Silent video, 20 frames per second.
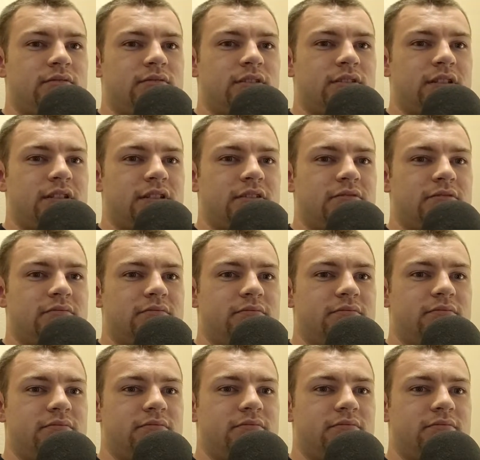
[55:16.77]

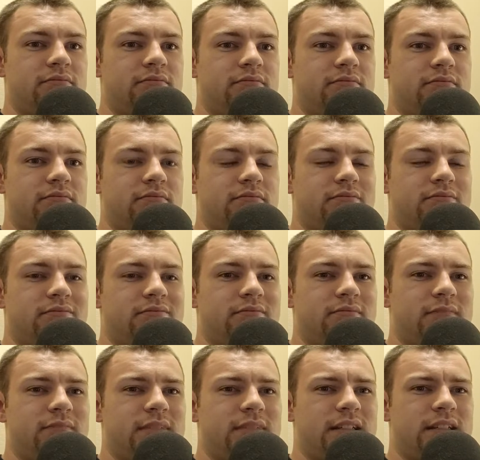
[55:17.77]

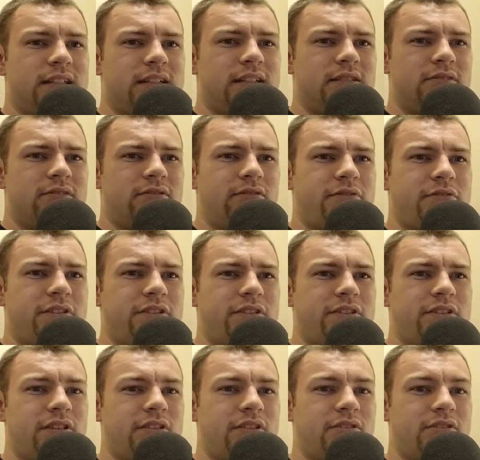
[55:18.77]
I don't know if I'd say
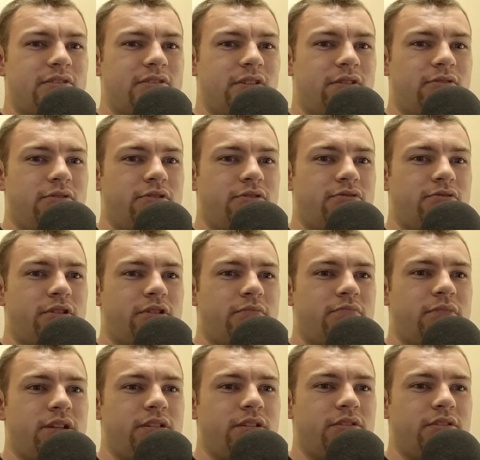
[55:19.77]
nostalgia trip,
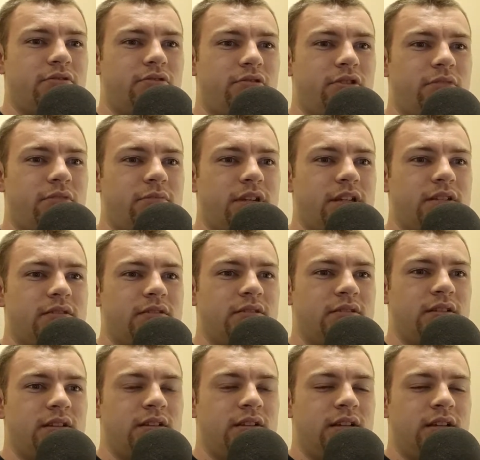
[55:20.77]
but you know what I mean?
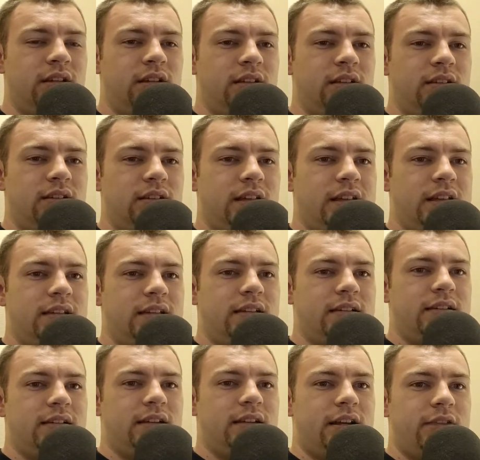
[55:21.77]
Like,
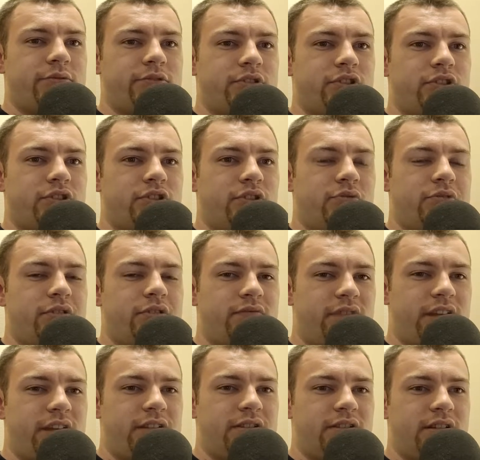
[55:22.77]
I was so
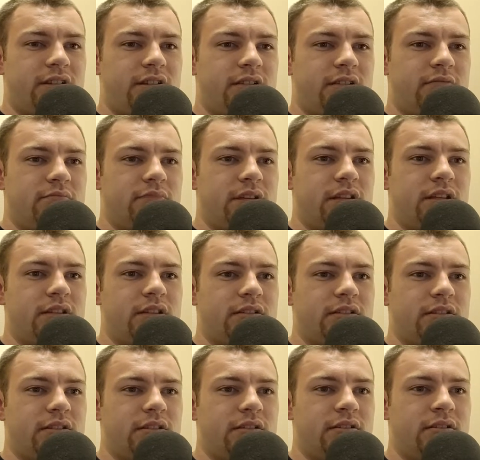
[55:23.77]
invested in being
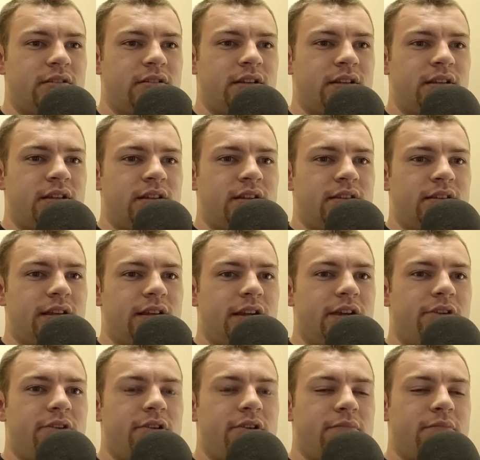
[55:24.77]
in the
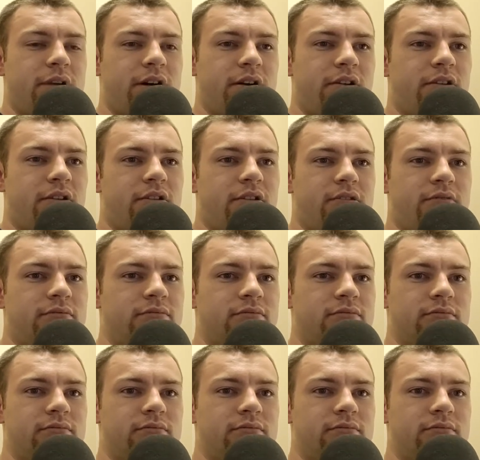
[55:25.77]
Harry Potter